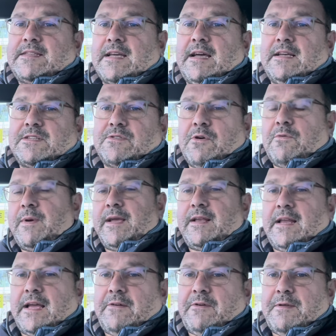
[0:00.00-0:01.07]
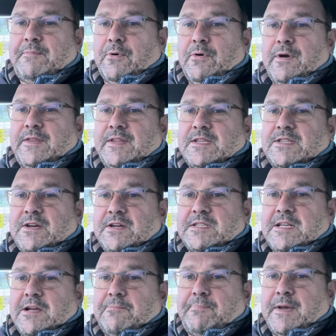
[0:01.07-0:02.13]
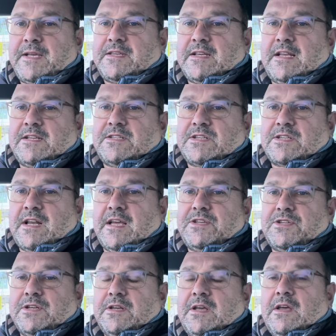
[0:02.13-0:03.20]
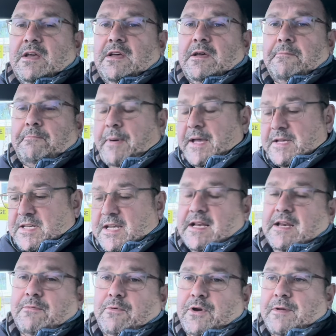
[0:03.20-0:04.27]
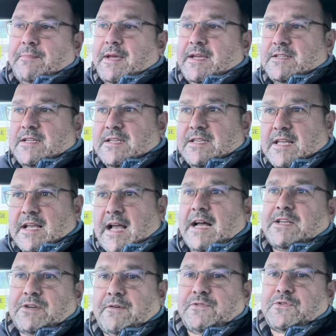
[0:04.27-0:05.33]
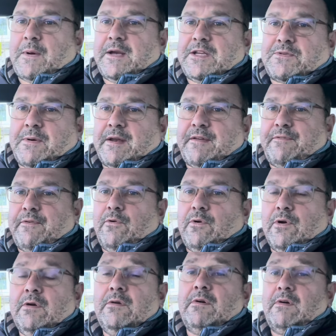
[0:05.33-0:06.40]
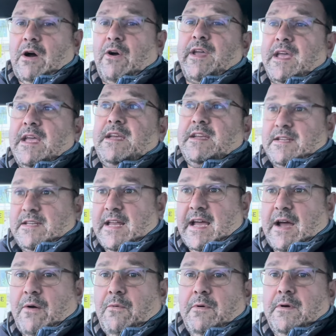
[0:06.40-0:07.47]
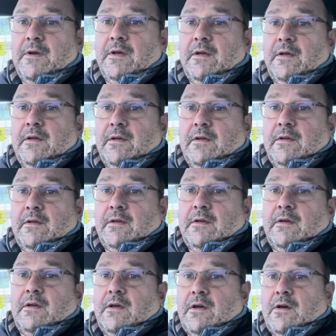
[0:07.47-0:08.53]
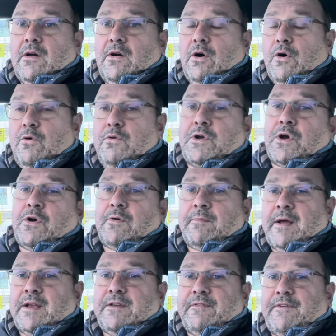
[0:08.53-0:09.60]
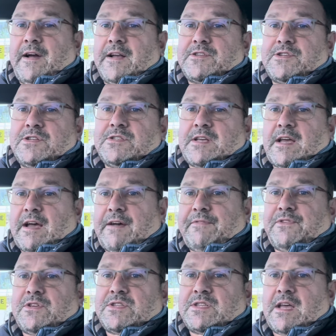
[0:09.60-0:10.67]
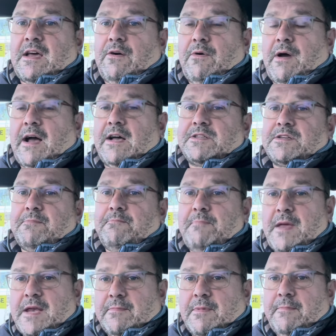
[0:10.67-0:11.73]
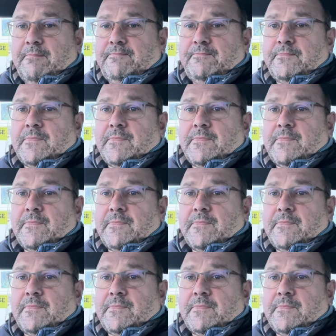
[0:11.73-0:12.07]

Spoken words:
so a week later, he brought in this nice little piece of legislation. Basically, what it means is that as of 2024, i.e. now, all car manufacturers have to sell as a minimum